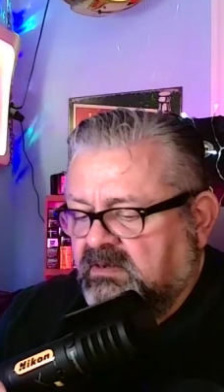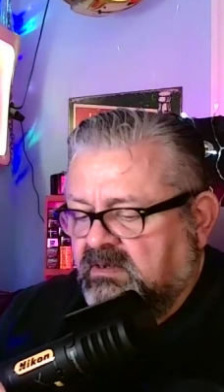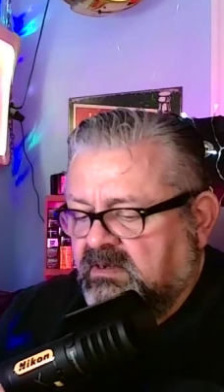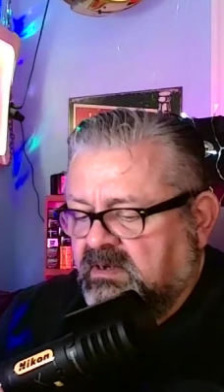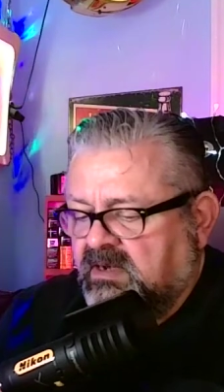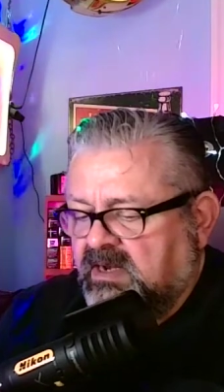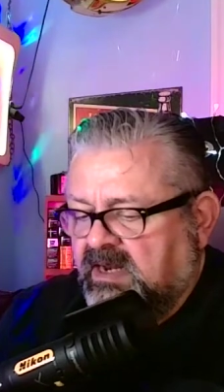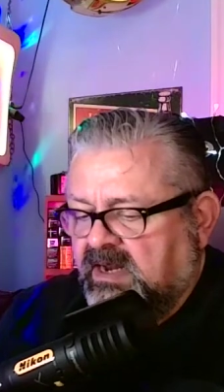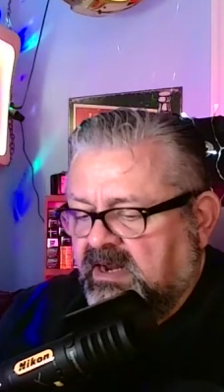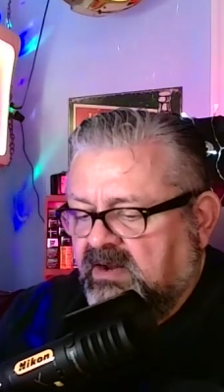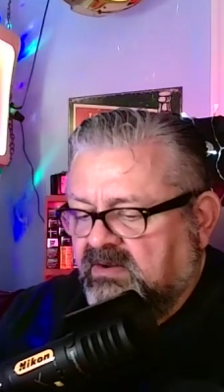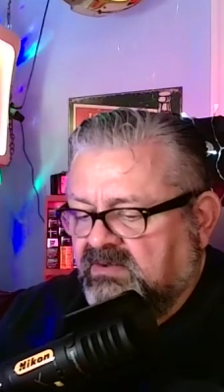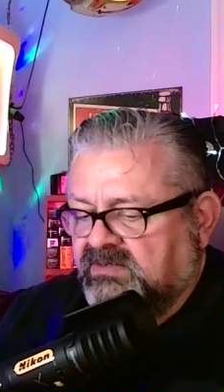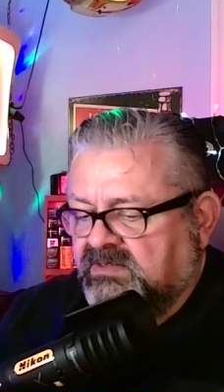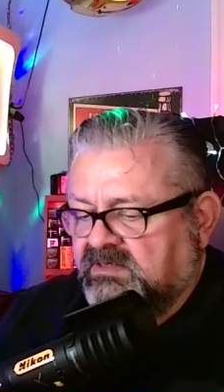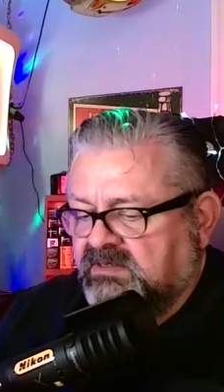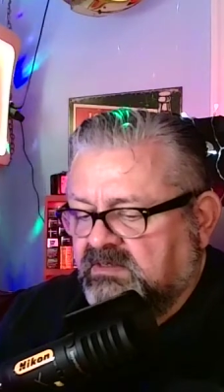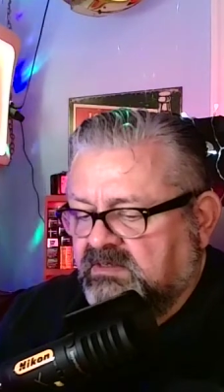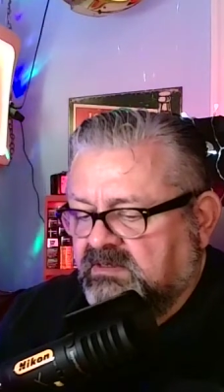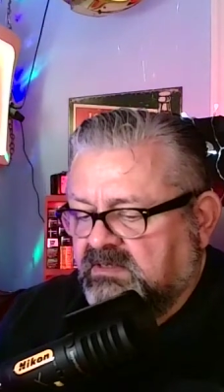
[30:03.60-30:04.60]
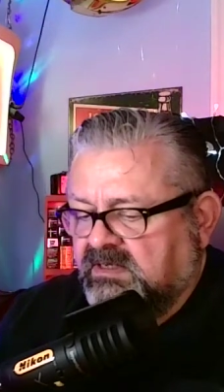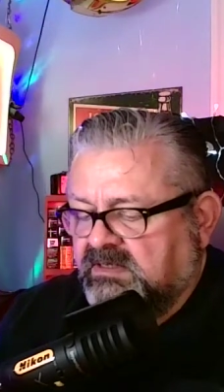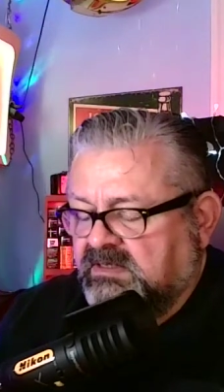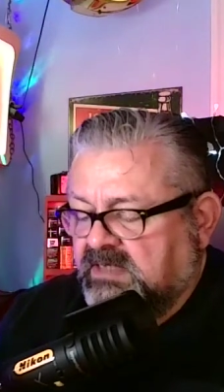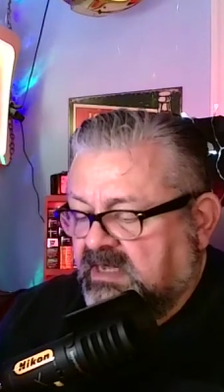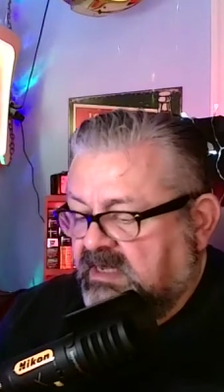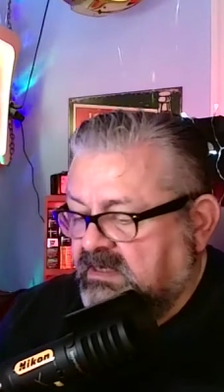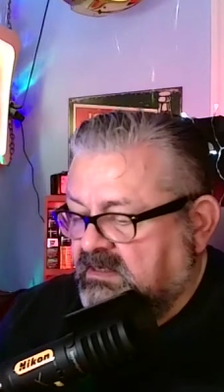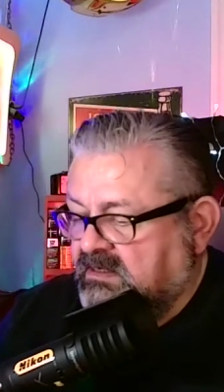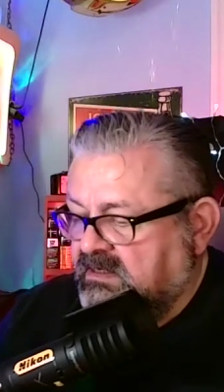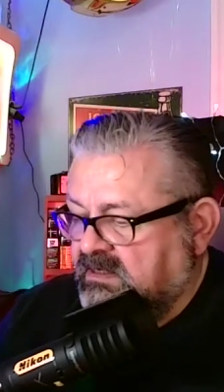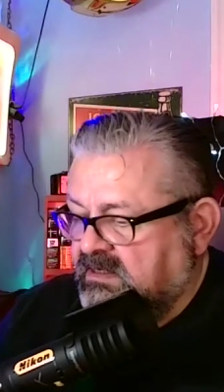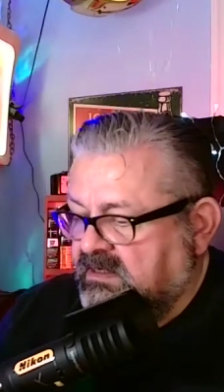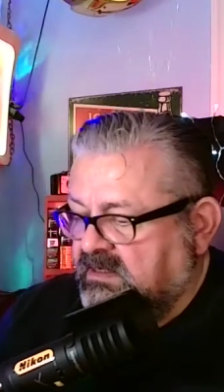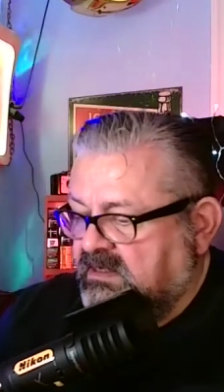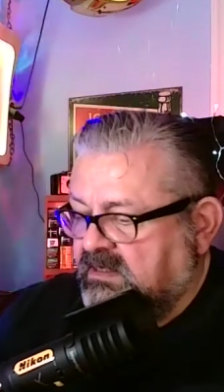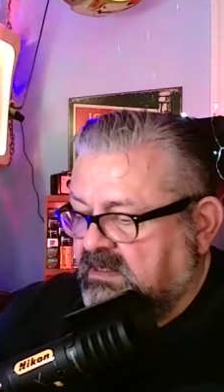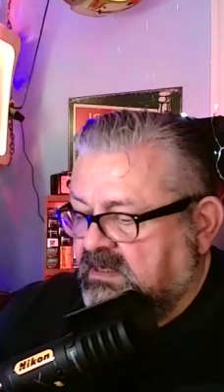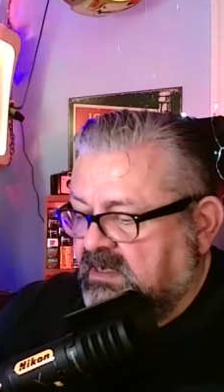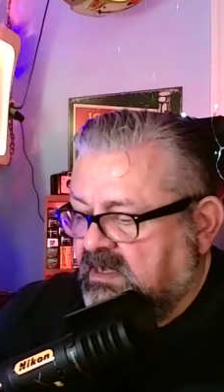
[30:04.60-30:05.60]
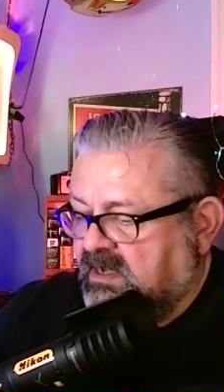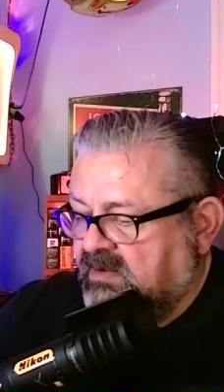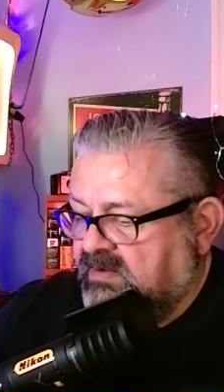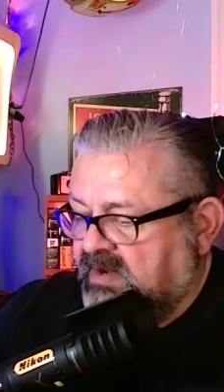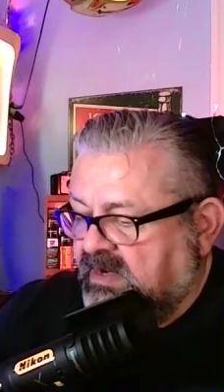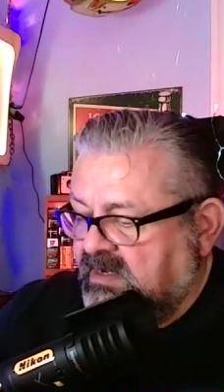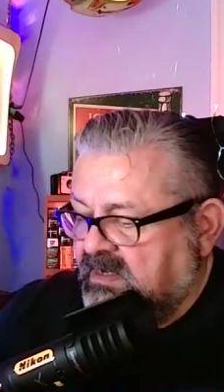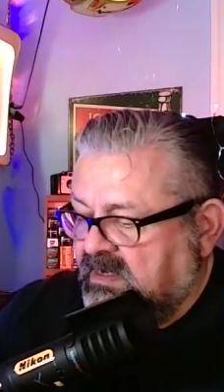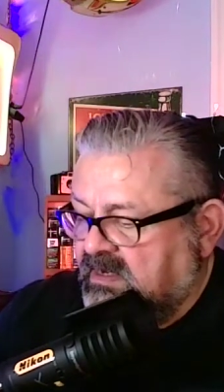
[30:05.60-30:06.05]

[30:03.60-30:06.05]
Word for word: hairs like that. All right.